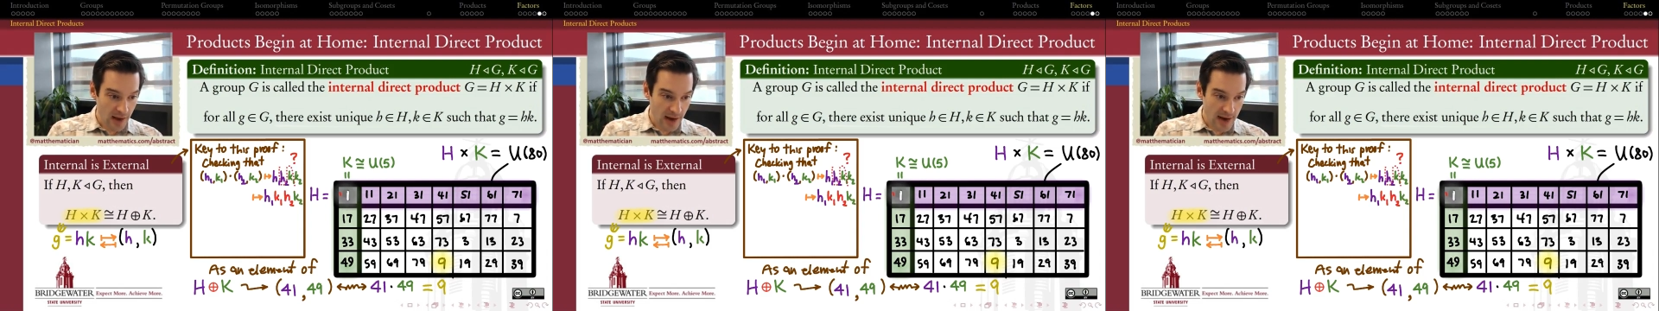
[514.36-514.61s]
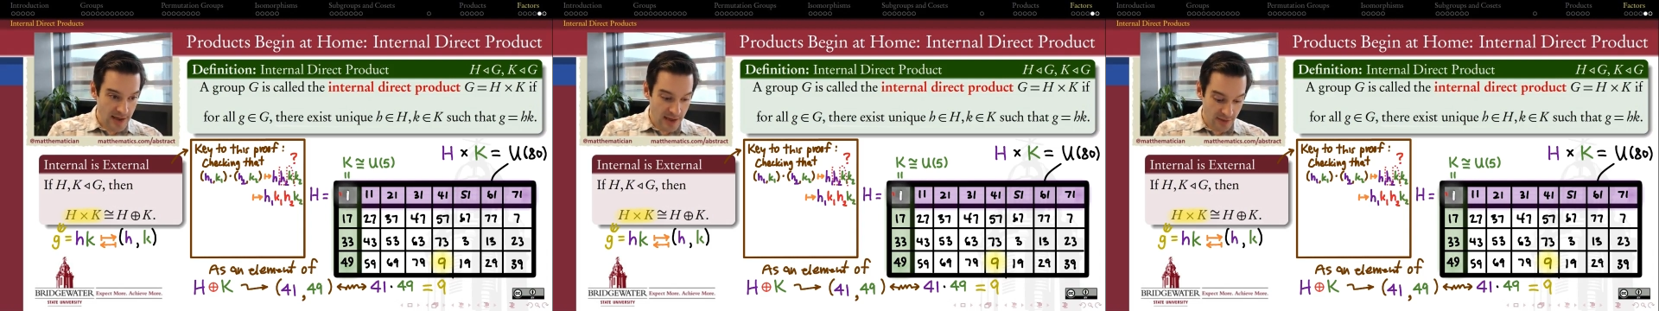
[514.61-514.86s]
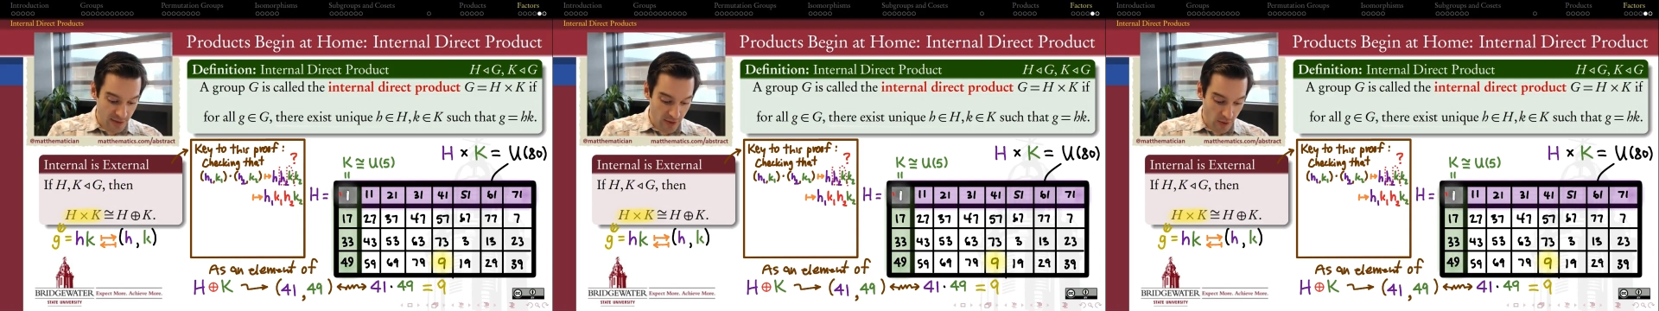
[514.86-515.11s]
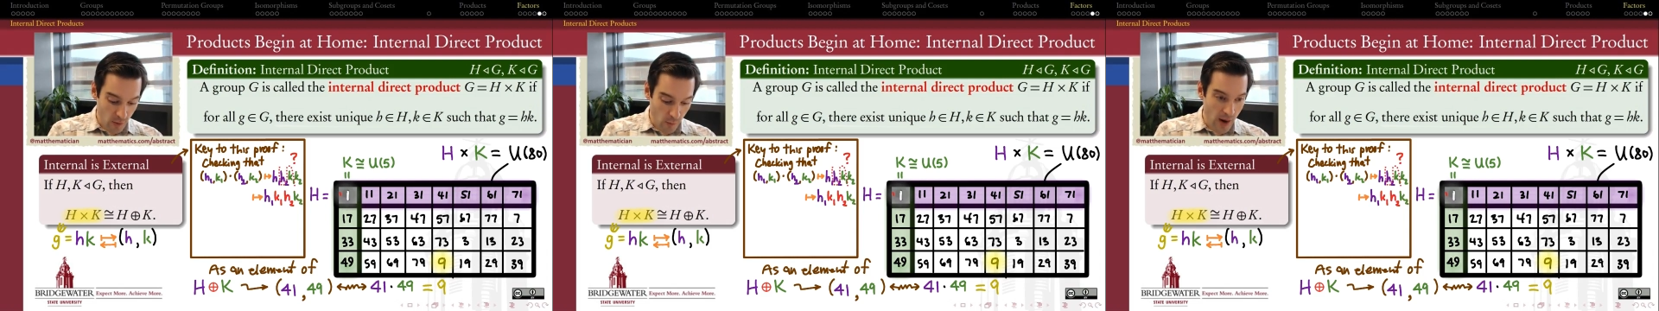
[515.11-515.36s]
I need to
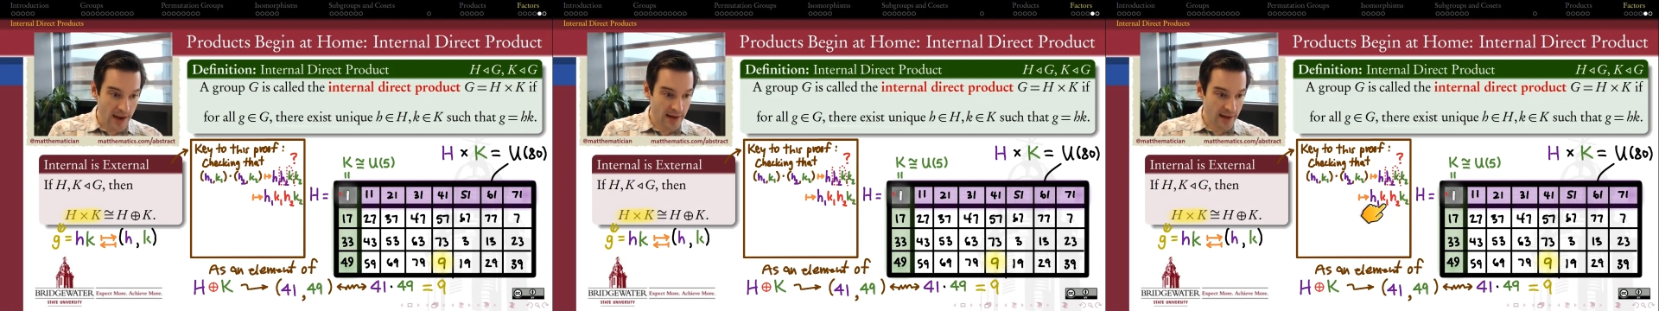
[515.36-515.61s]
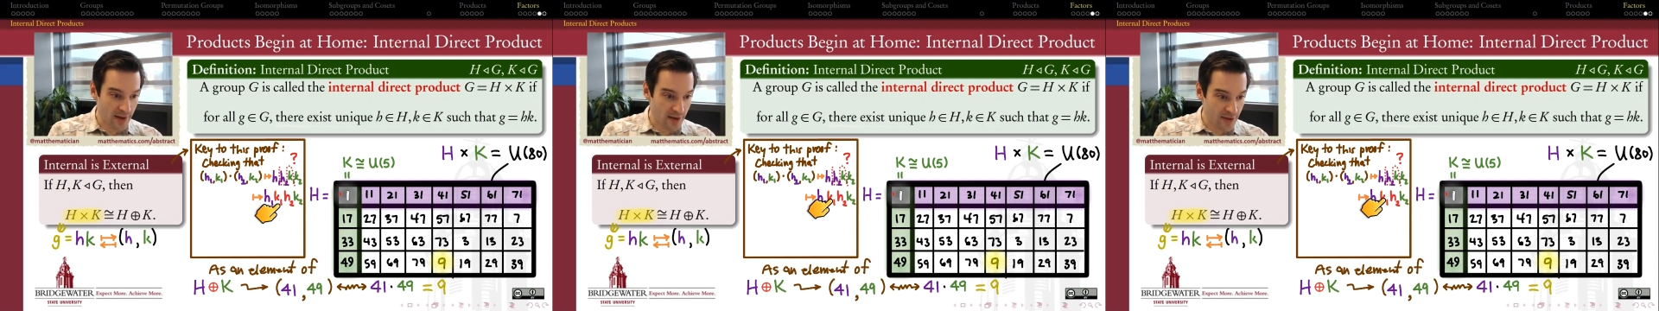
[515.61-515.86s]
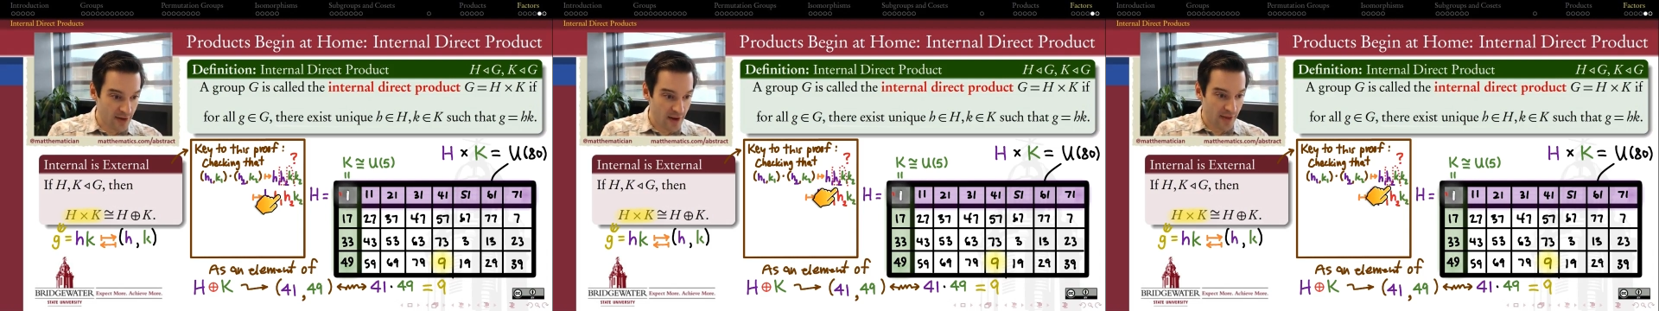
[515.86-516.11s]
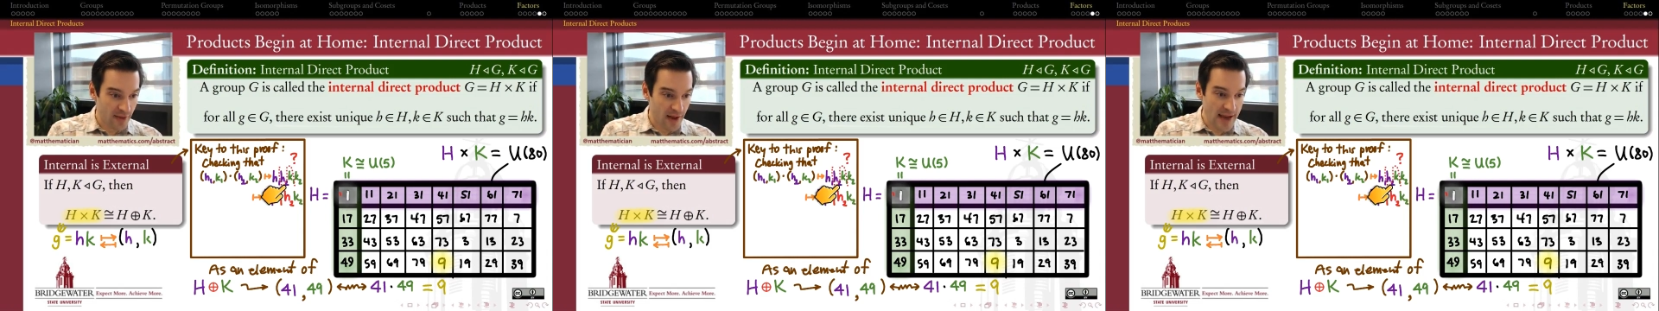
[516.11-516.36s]
know why it is
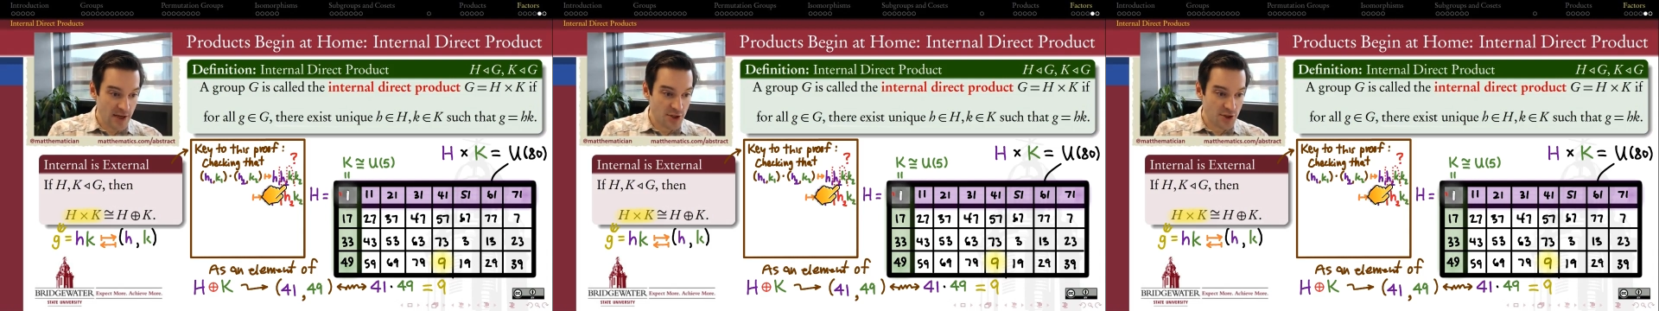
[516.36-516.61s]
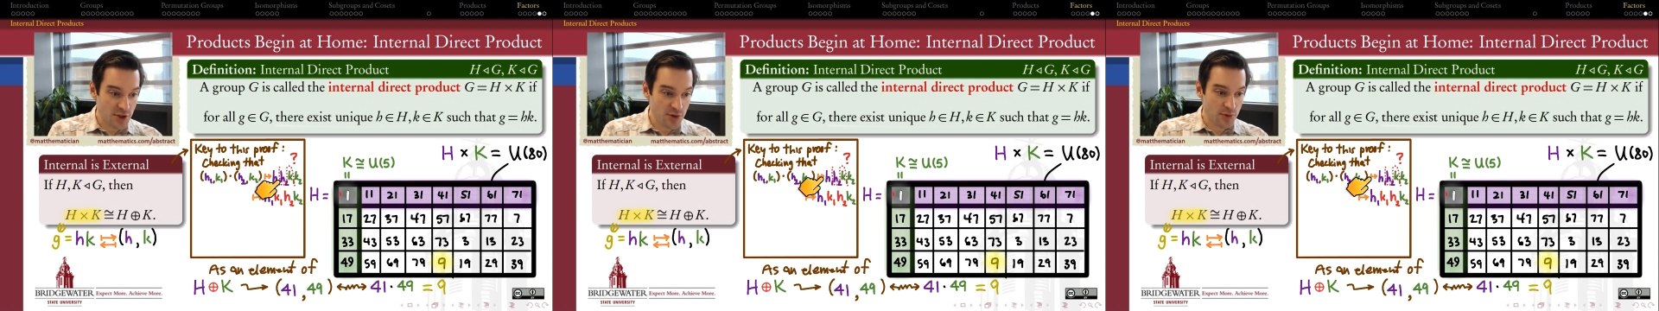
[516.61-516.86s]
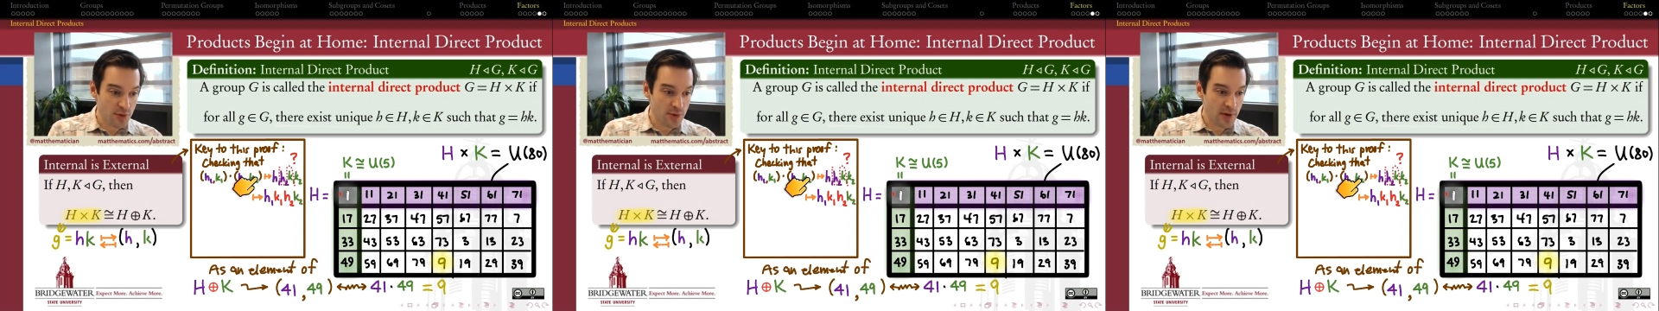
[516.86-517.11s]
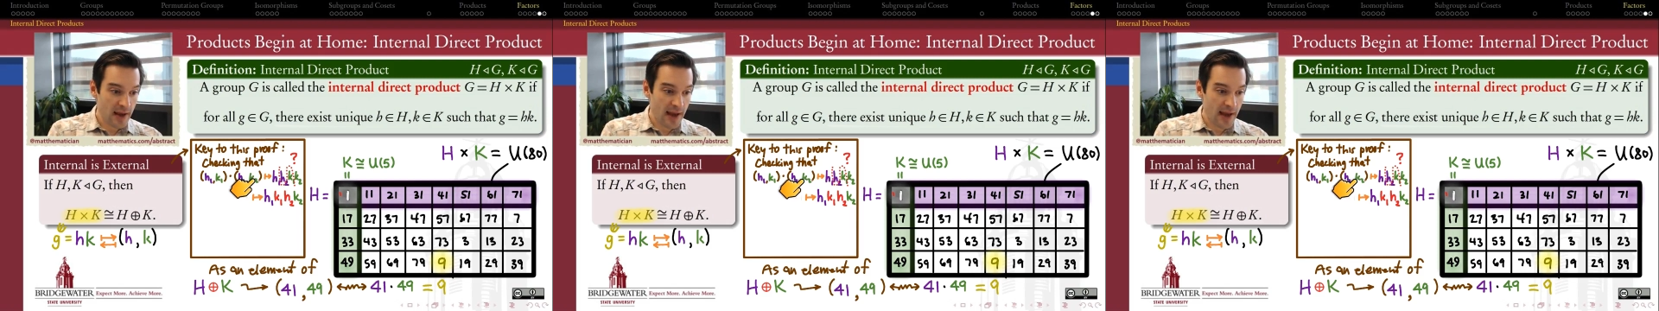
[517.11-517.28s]
that h2